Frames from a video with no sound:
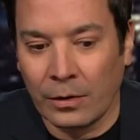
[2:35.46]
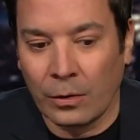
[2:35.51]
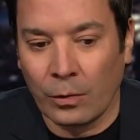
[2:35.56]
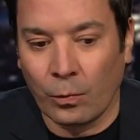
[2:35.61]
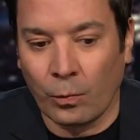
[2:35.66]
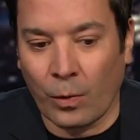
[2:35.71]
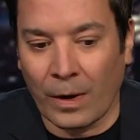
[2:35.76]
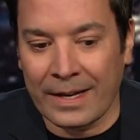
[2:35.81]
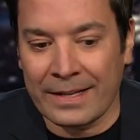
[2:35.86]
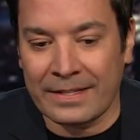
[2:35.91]

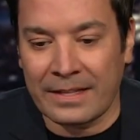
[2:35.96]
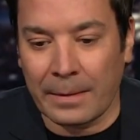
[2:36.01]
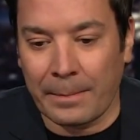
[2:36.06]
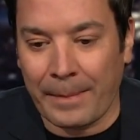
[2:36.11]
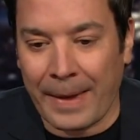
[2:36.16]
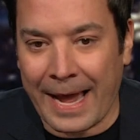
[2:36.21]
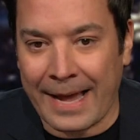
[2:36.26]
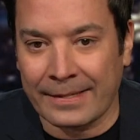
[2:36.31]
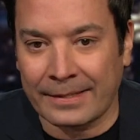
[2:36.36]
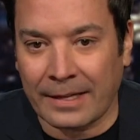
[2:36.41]
what is the
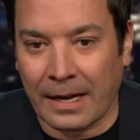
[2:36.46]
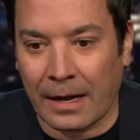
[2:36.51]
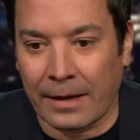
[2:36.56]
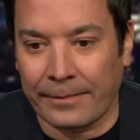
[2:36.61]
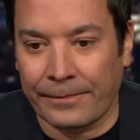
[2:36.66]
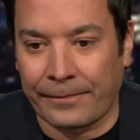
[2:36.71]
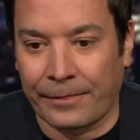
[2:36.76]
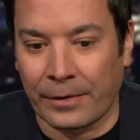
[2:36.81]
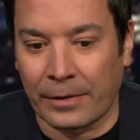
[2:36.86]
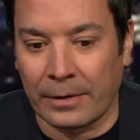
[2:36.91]
mascot
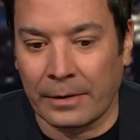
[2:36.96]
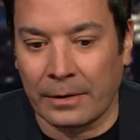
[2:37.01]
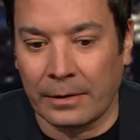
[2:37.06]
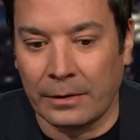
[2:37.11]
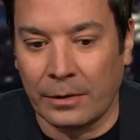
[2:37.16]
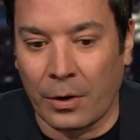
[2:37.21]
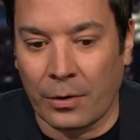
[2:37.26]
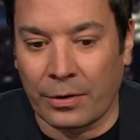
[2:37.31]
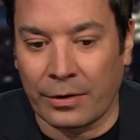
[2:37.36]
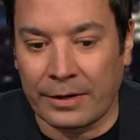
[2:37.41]
for
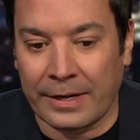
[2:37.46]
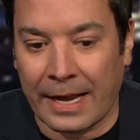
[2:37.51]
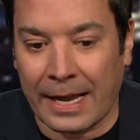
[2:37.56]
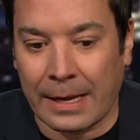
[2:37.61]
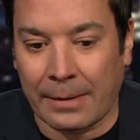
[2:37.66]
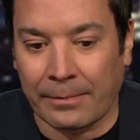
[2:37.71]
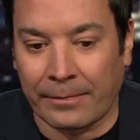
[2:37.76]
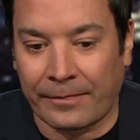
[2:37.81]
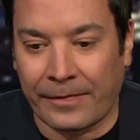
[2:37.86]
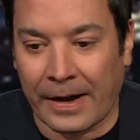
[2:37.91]
Notre
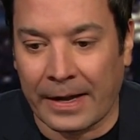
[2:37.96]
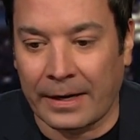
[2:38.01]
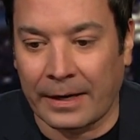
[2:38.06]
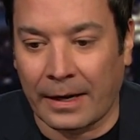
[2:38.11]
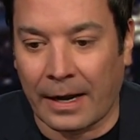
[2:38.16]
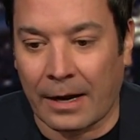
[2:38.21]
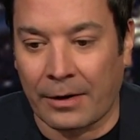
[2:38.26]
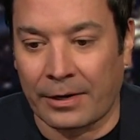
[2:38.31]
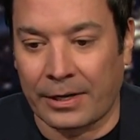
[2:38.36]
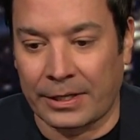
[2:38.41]
Dame Fighting
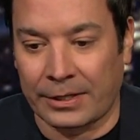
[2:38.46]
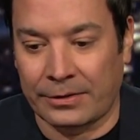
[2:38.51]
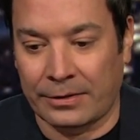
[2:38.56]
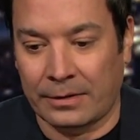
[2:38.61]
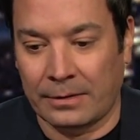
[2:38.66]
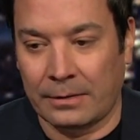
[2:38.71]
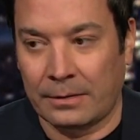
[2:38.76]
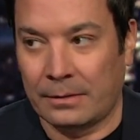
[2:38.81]
Irish?